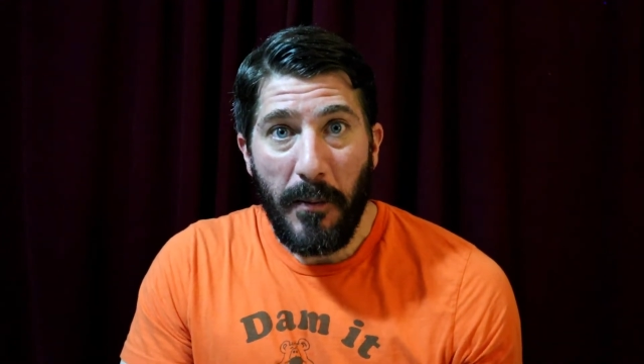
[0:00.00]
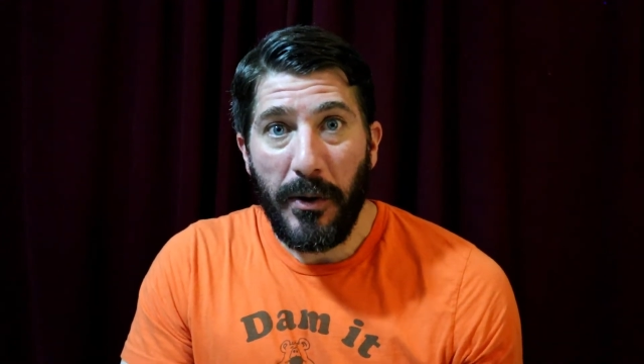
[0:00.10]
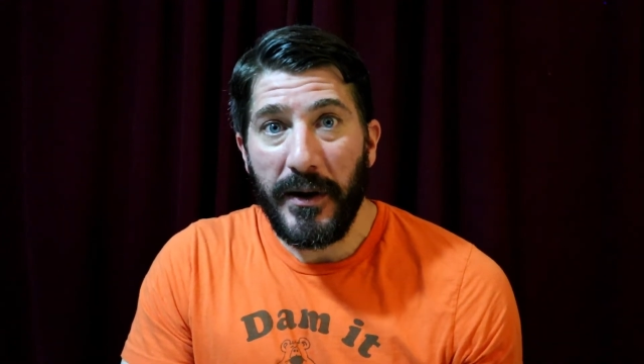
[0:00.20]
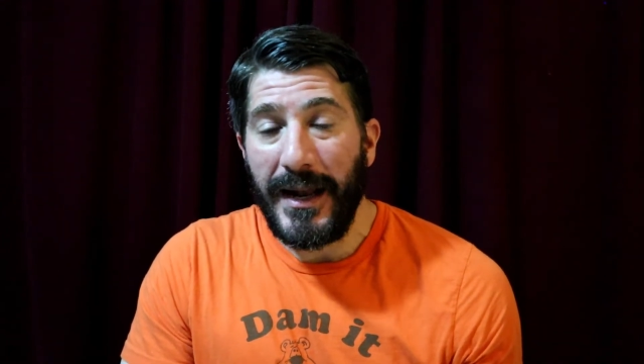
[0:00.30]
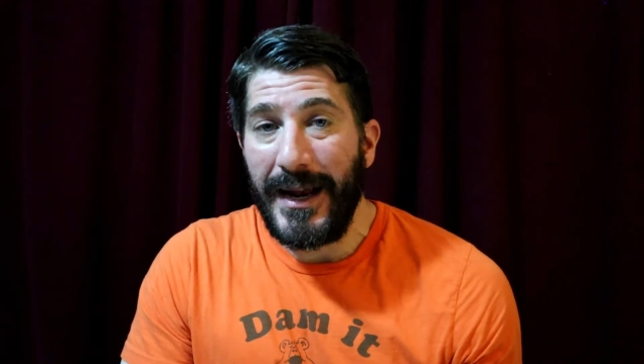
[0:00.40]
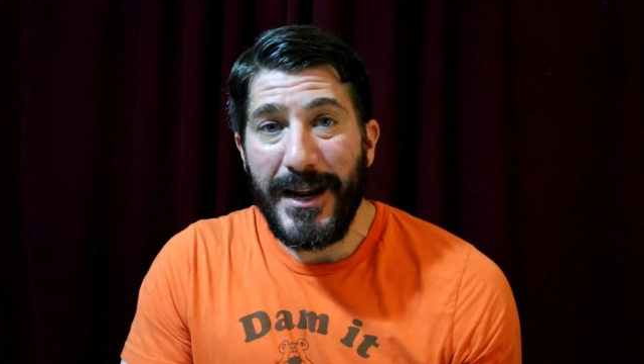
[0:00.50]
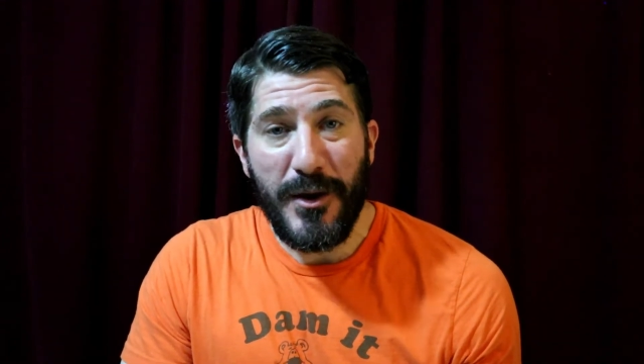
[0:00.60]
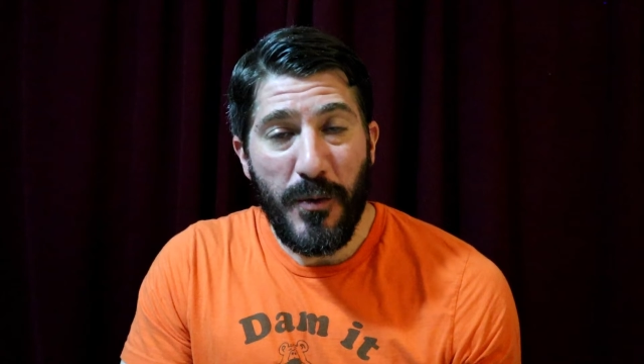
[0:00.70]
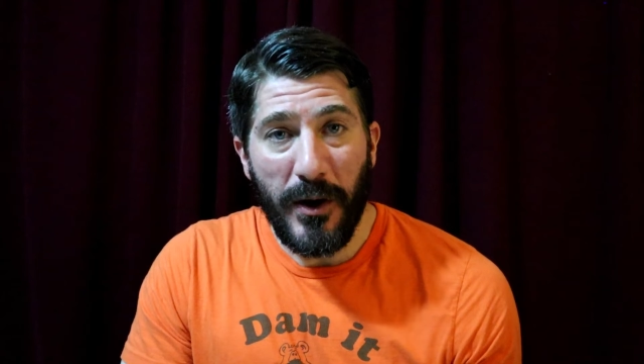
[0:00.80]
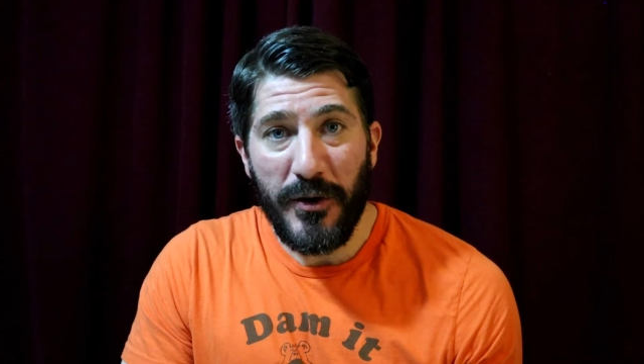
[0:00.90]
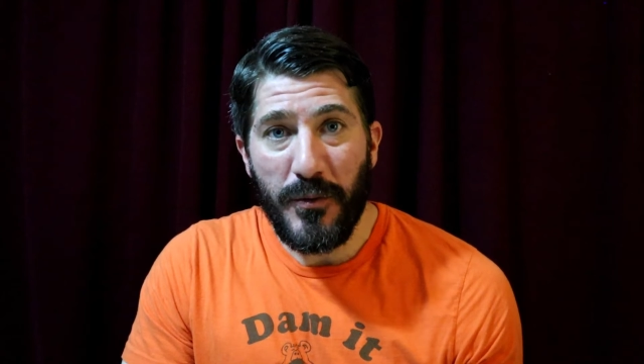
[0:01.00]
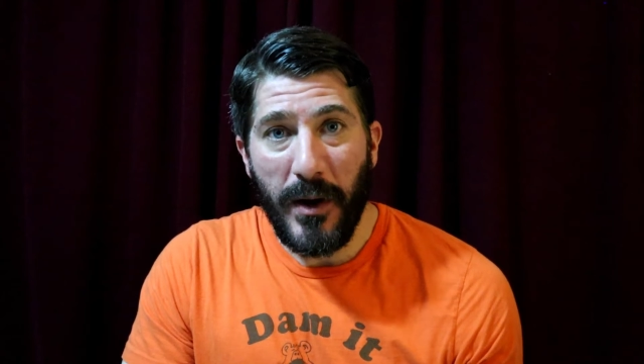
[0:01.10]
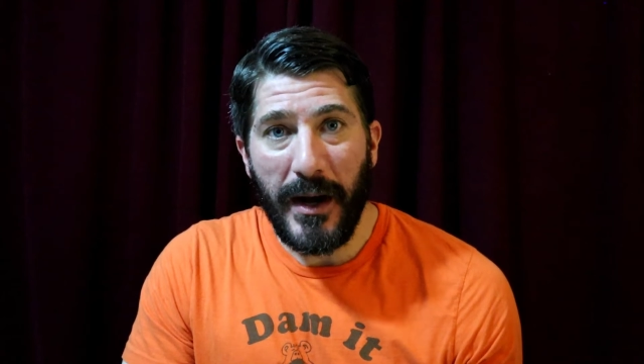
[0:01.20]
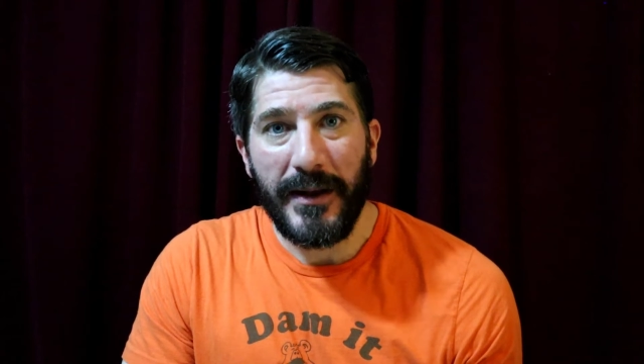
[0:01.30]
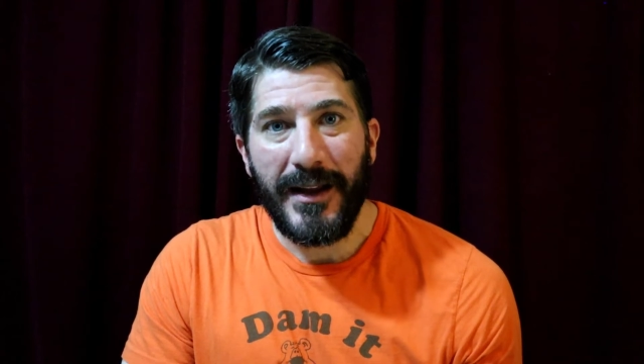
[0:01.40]
Put it anywhere you
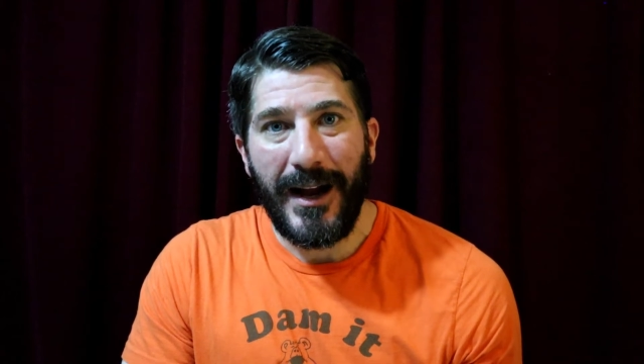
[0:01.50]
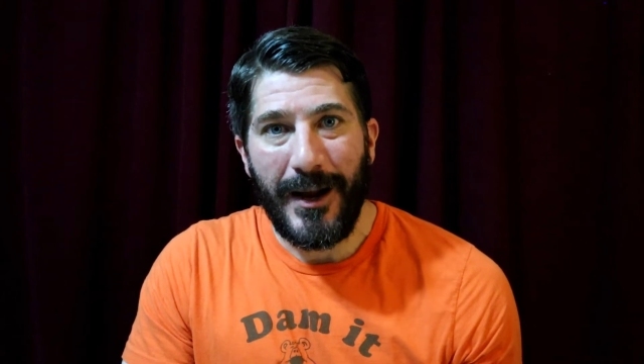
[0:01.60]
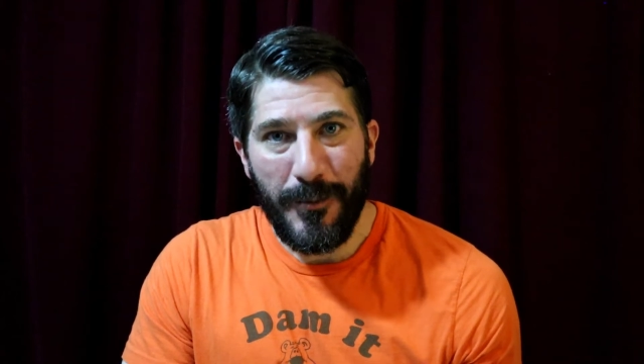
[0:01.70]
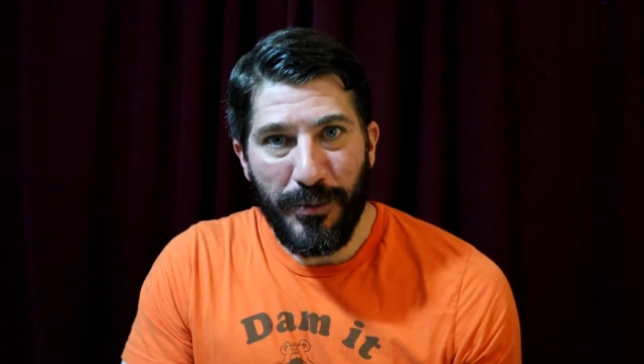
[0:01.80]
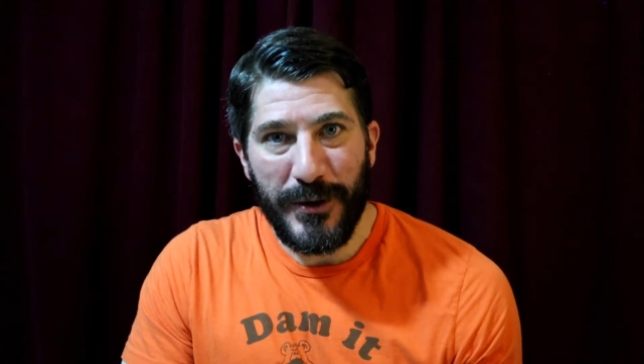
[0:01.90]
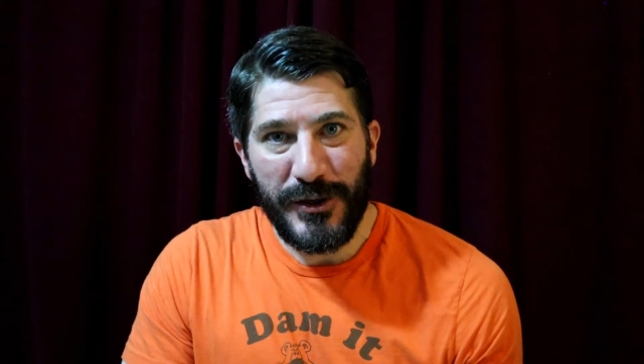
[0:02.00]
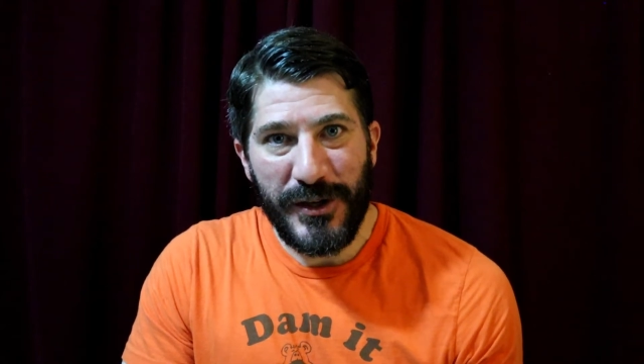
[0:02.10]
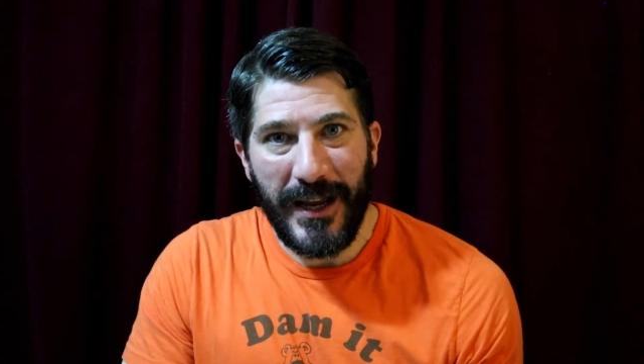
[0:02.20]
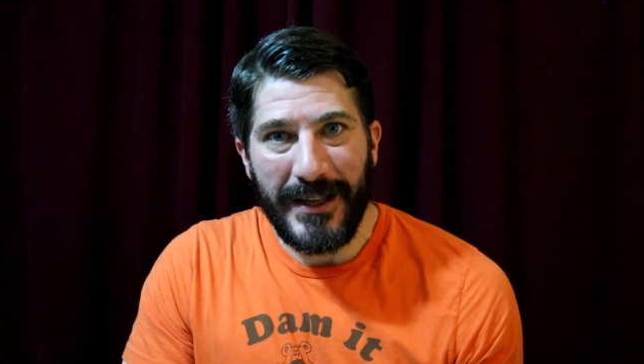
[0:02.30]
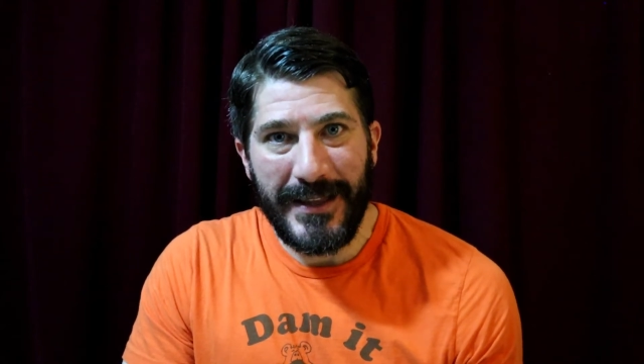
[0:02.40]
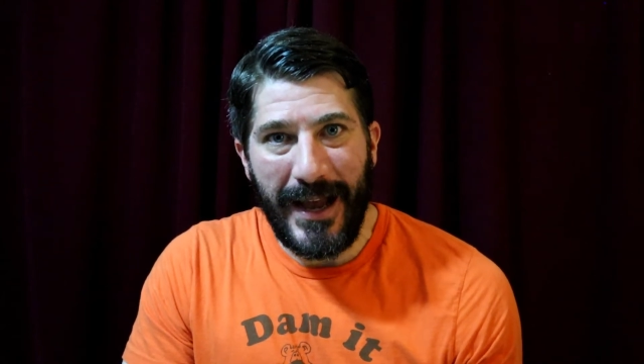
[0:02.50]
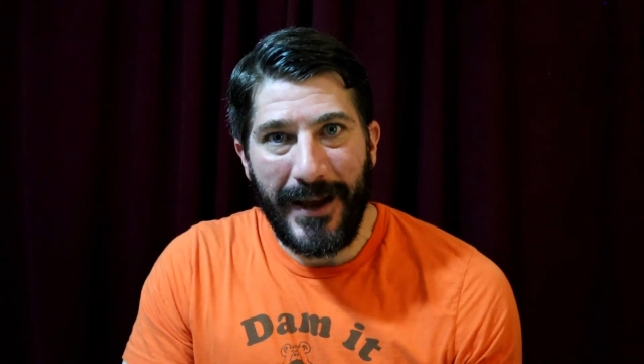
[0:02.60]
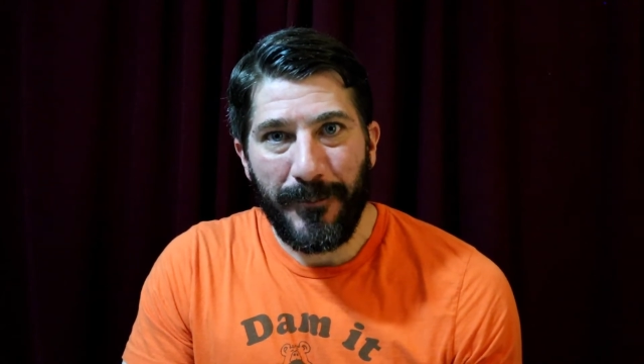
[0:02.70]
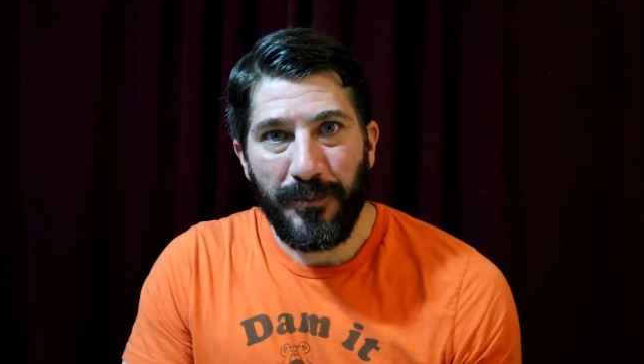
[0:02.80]
want. I appreciate that.